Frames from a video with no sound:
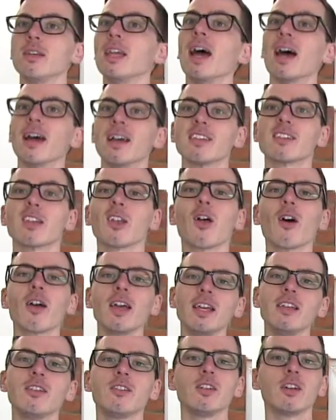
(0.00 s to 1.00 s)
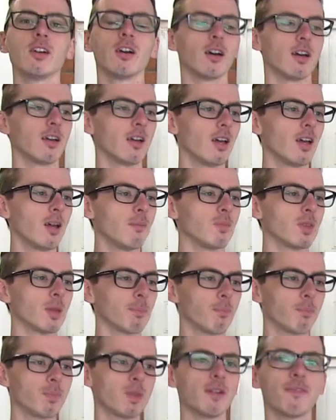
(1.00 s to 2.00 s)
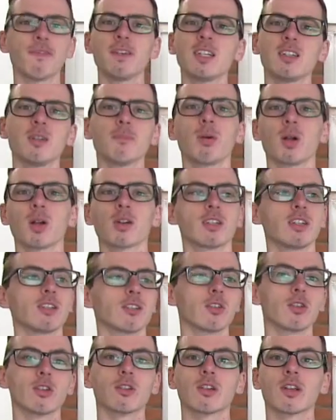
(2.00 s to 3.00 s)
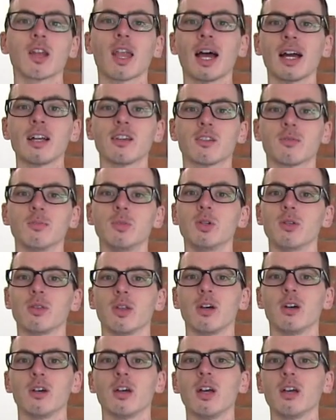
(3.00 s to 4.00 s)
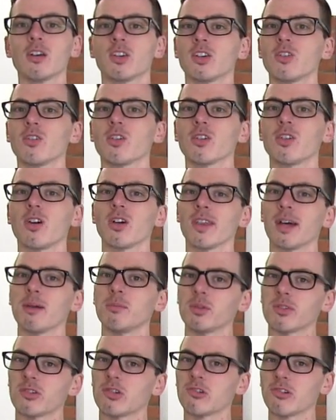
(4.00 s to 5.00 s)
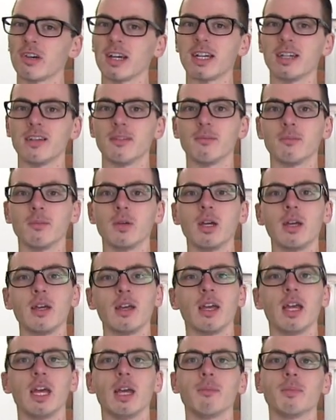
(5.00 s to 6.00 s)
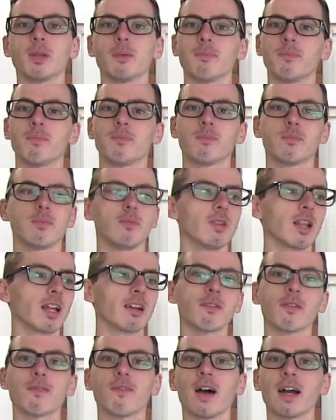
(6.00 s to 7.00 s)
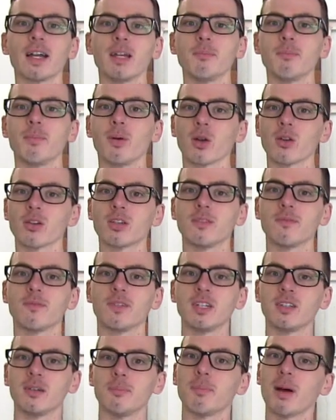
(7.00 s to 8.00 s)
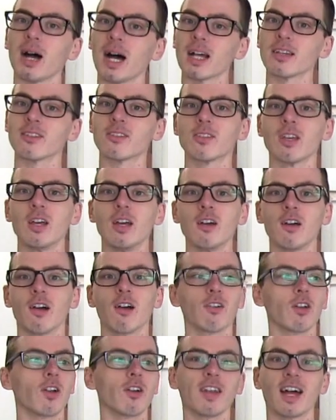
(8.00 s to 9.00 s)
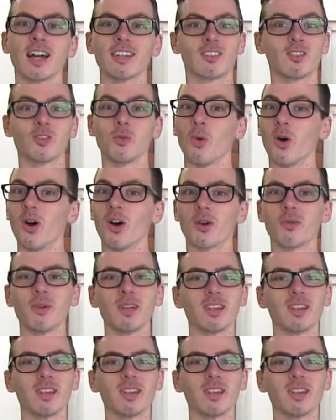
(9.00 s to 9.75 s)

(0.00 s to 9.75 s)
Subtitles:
Yeah, it's a lot easier. The finishing polishing does glide smoother because you've not got that much grit in them. The like refining, polishing, finishing pads are a lot nicer to work